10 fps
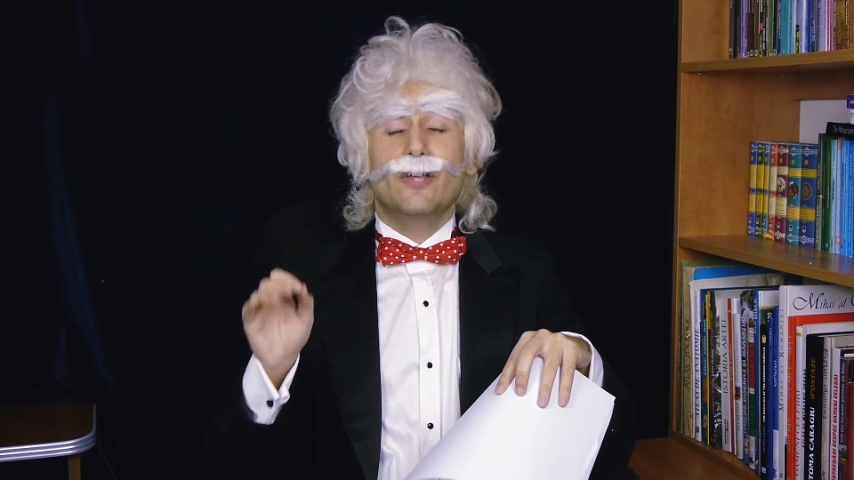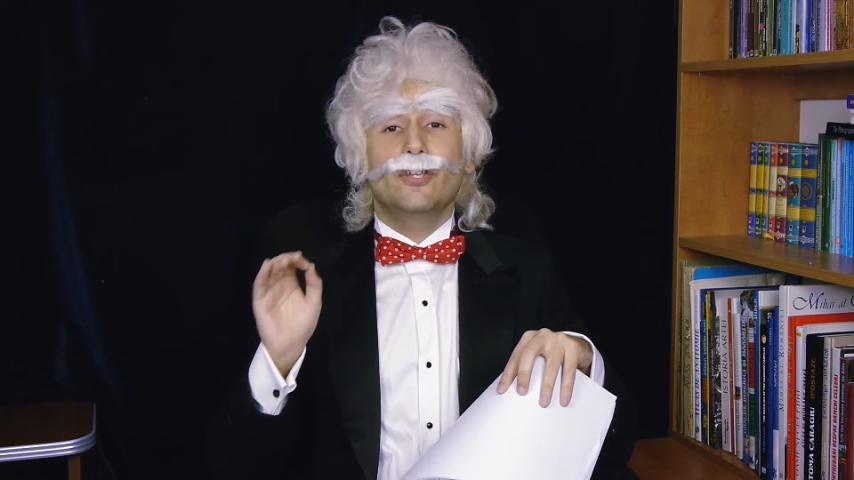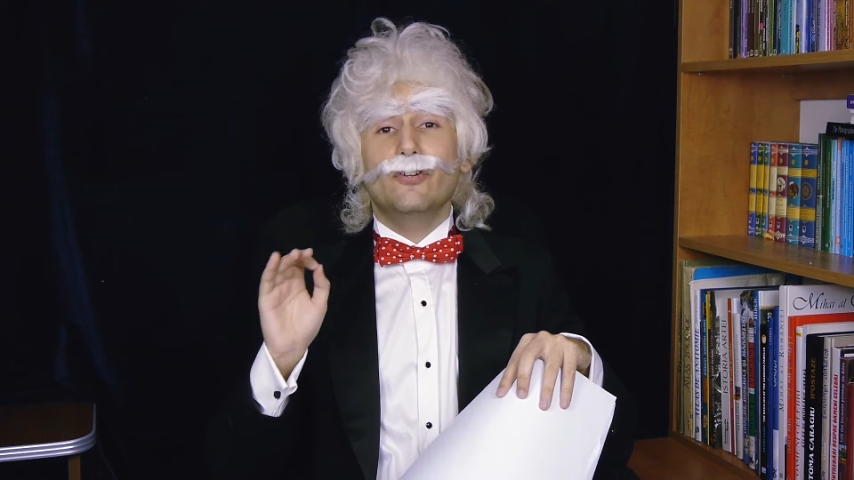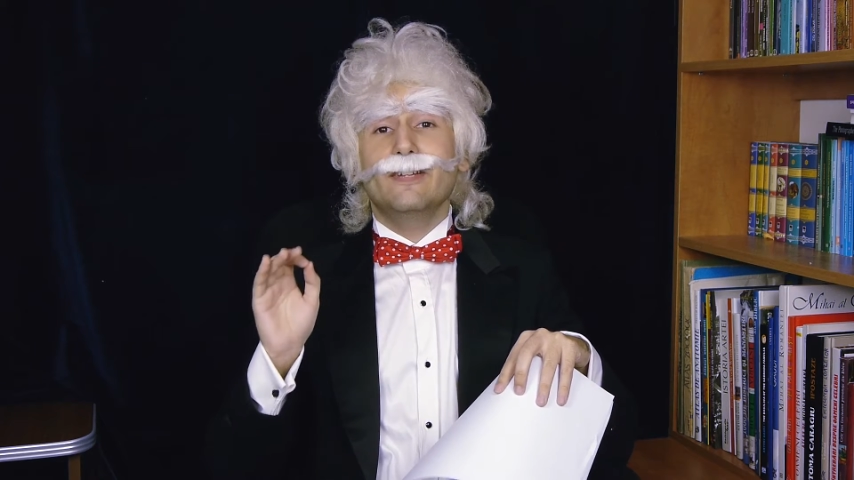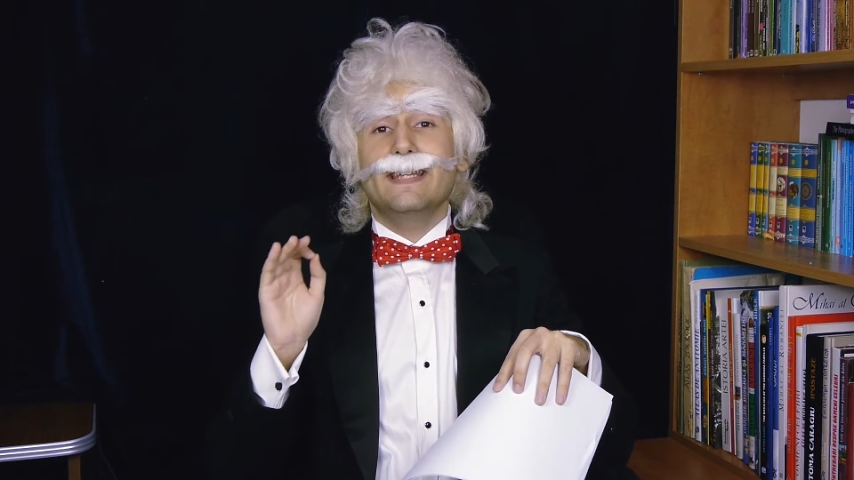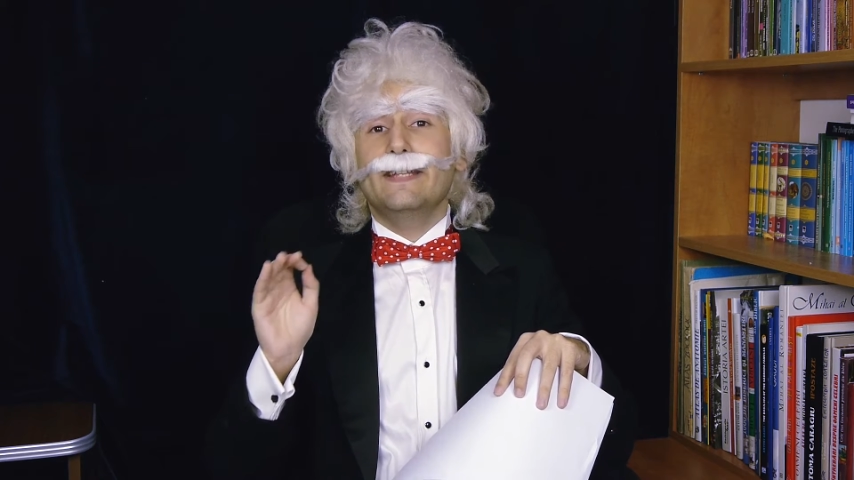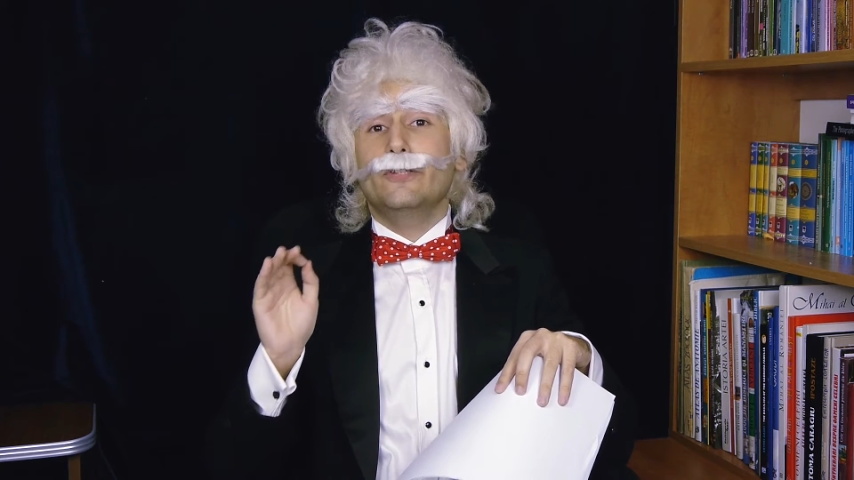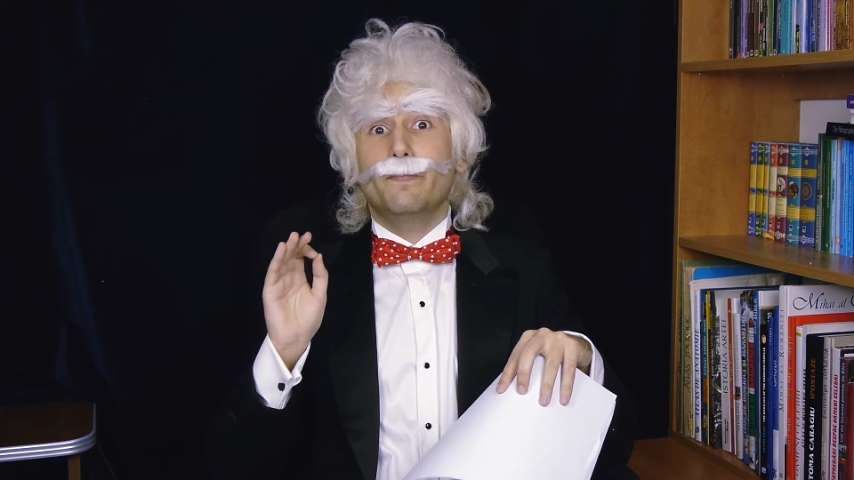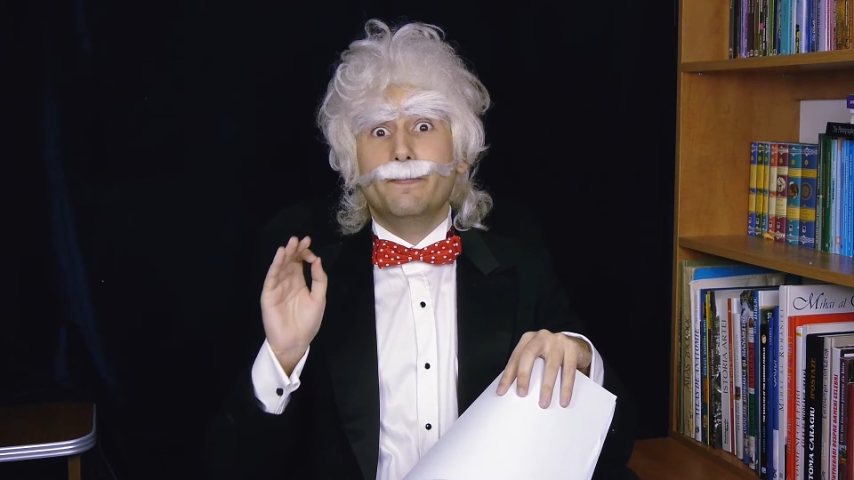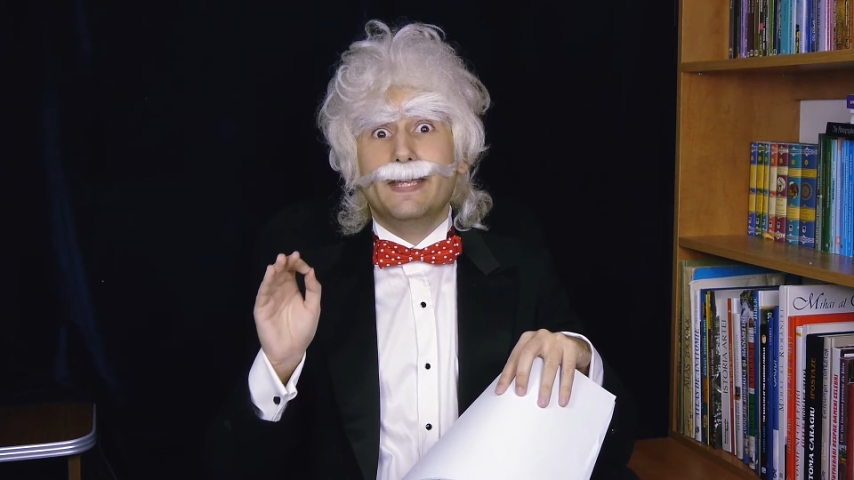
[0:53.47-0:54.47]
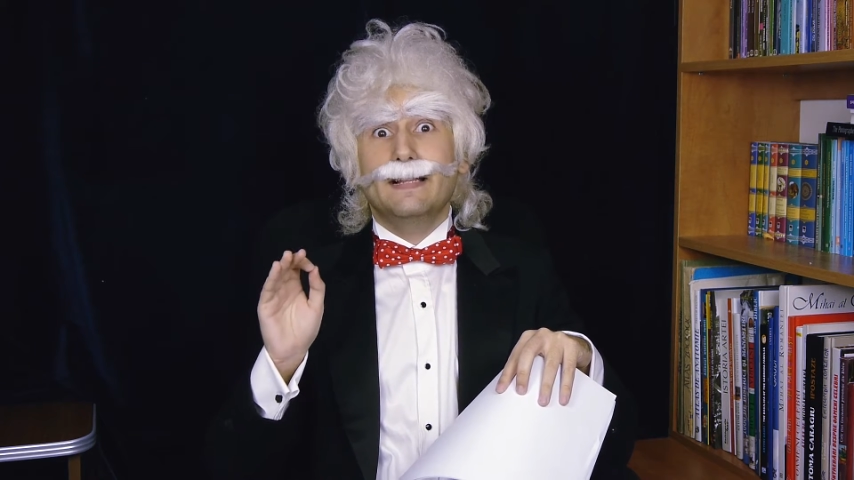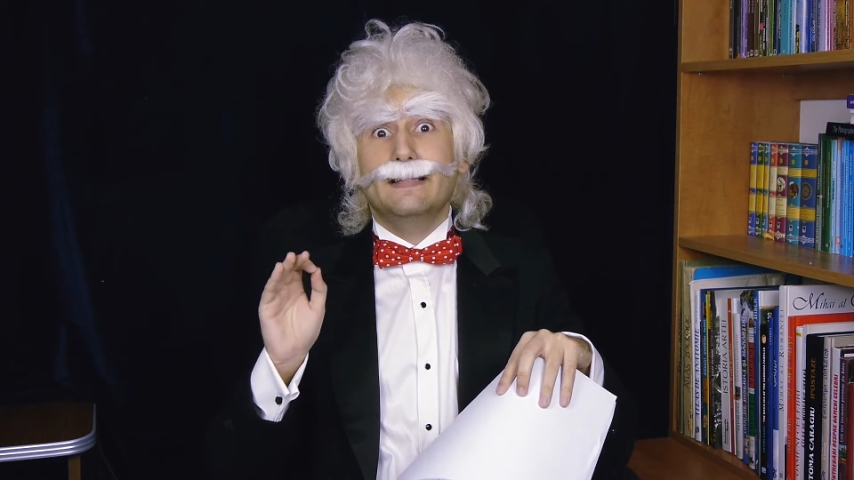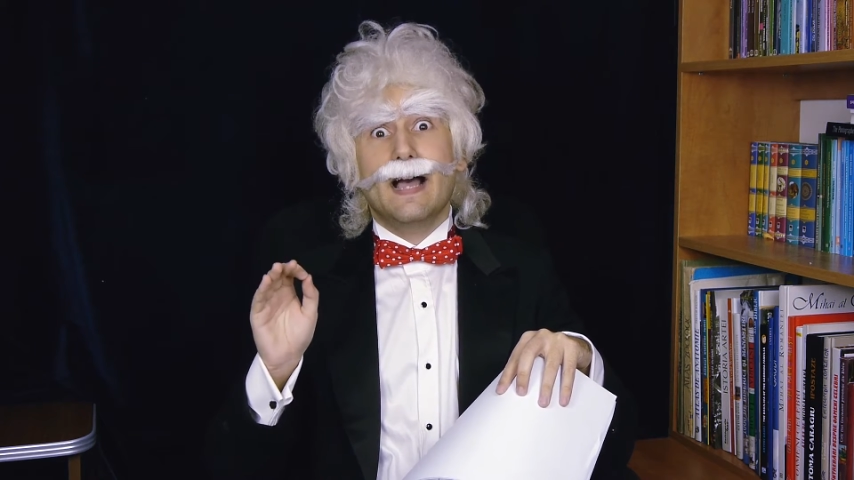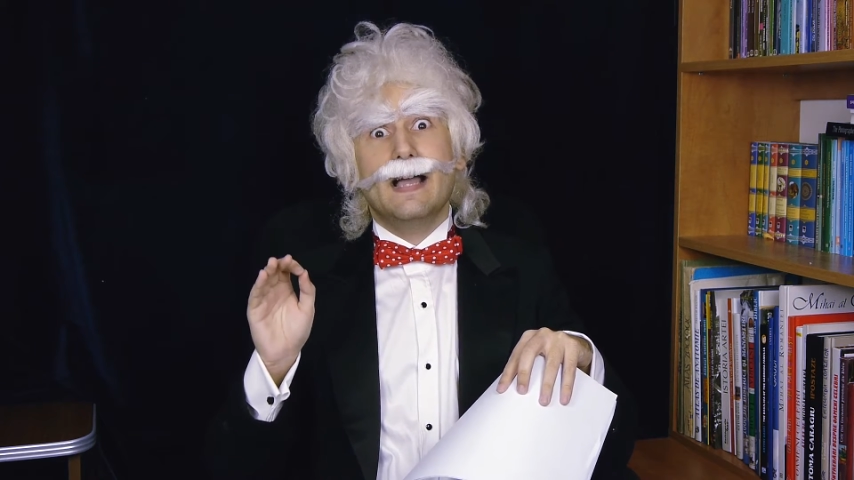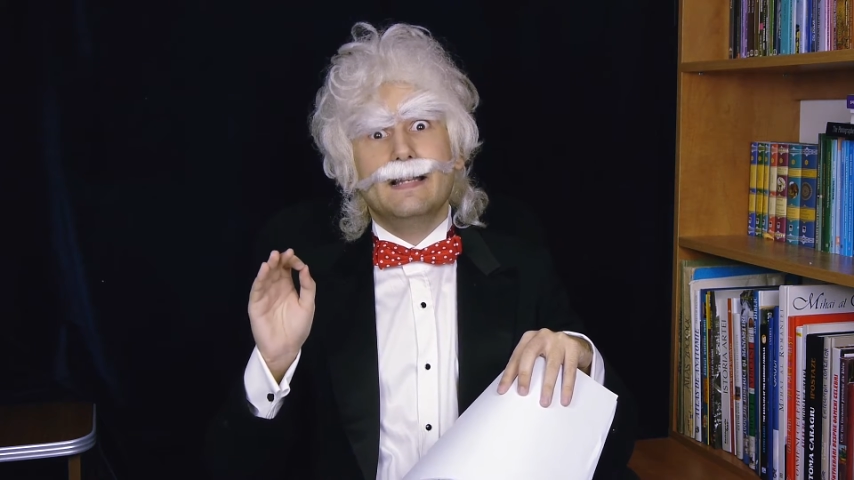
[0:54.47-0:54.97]
you need to build
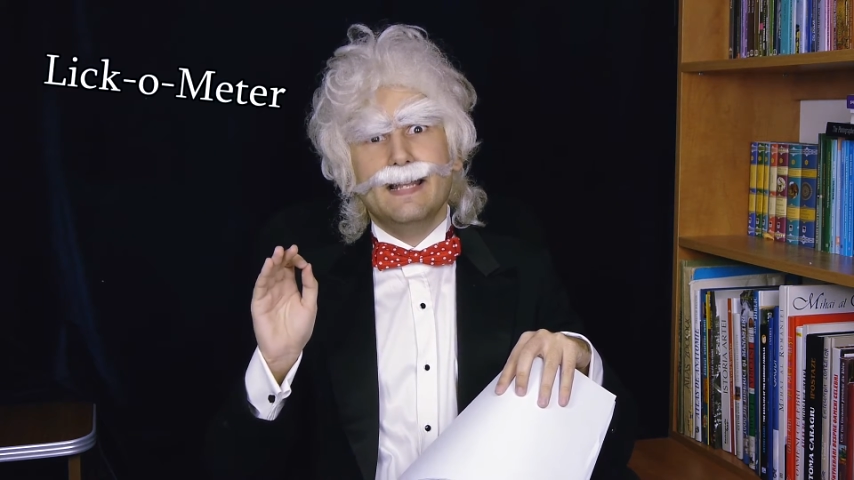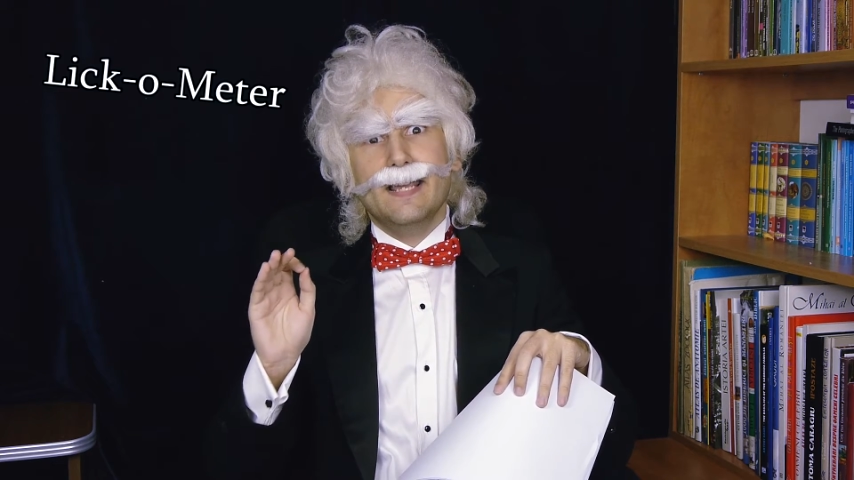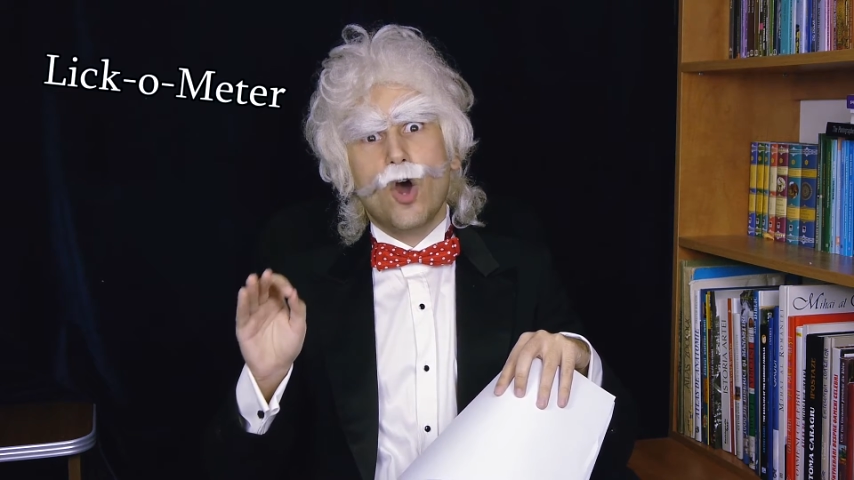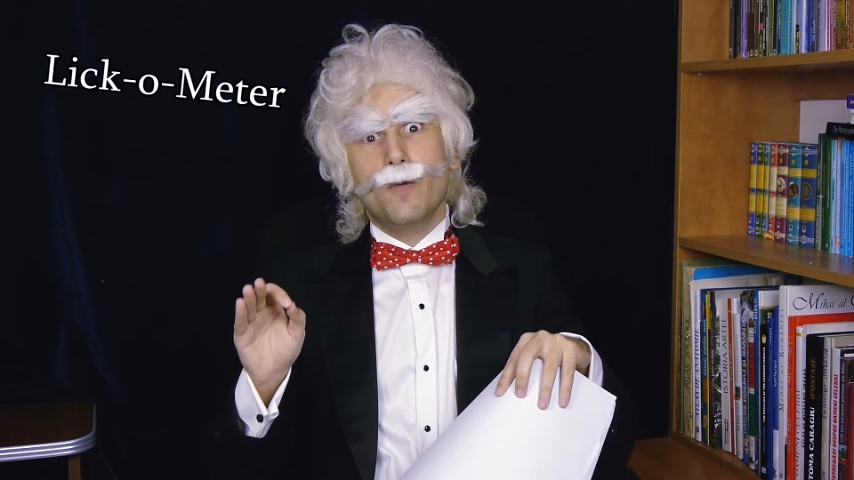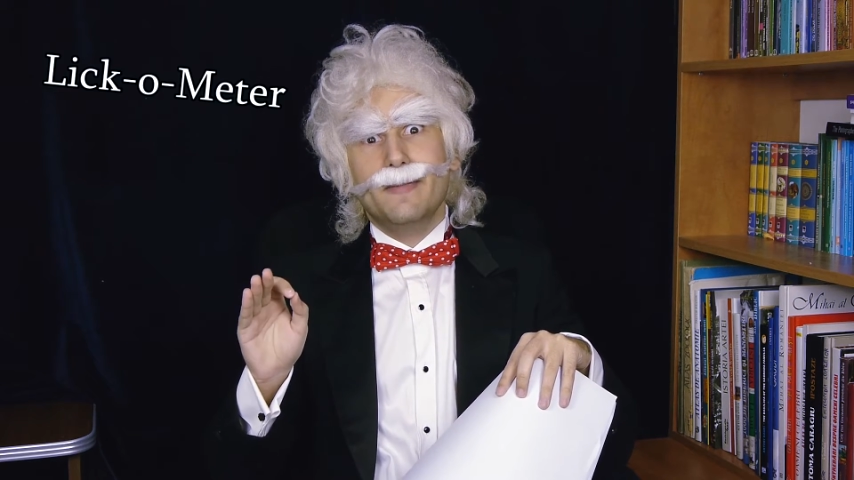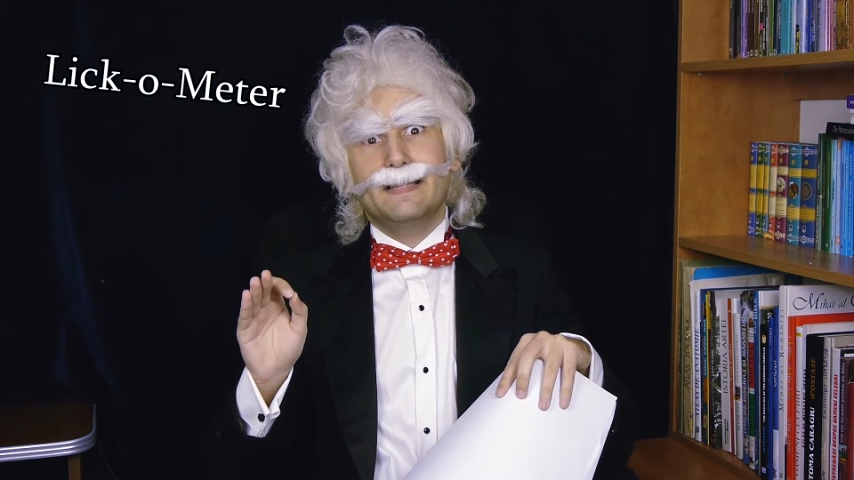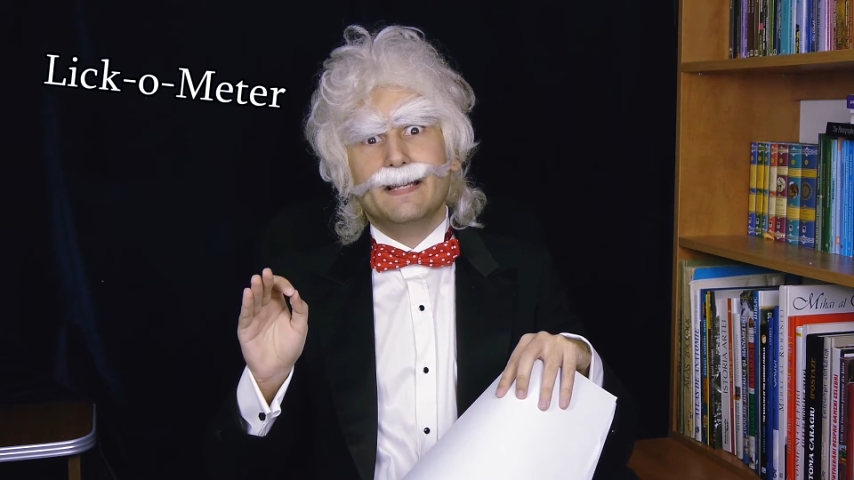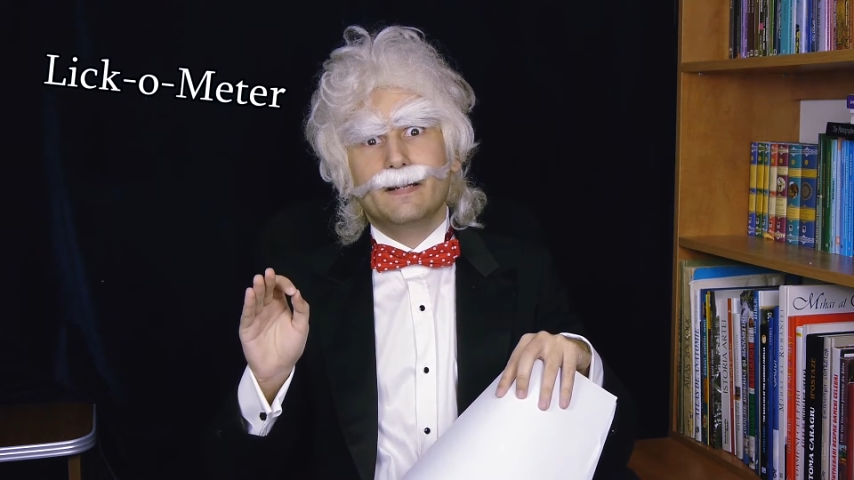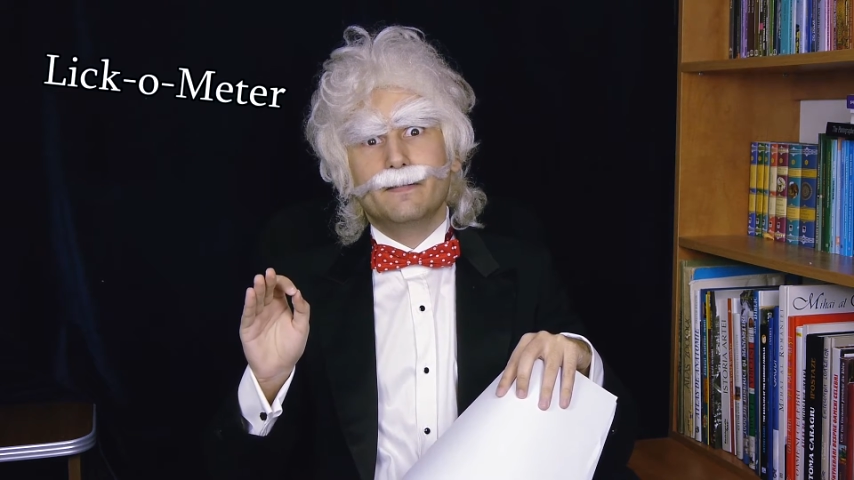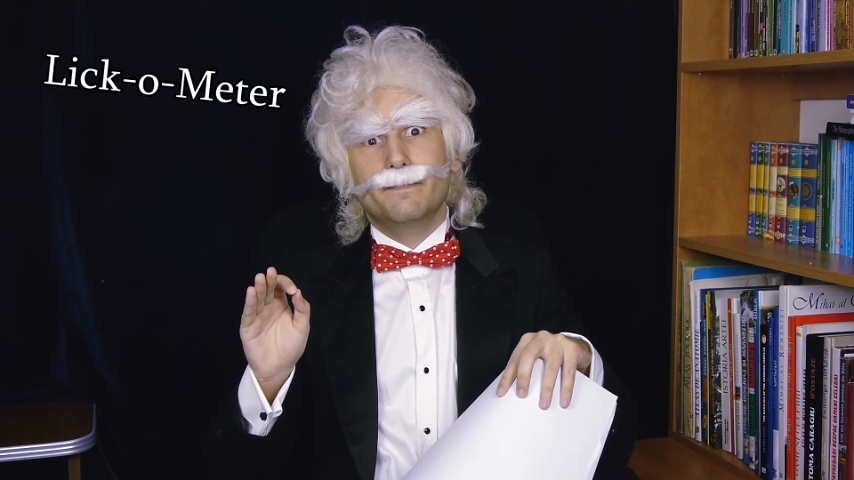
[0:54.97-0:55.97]
a leakometer.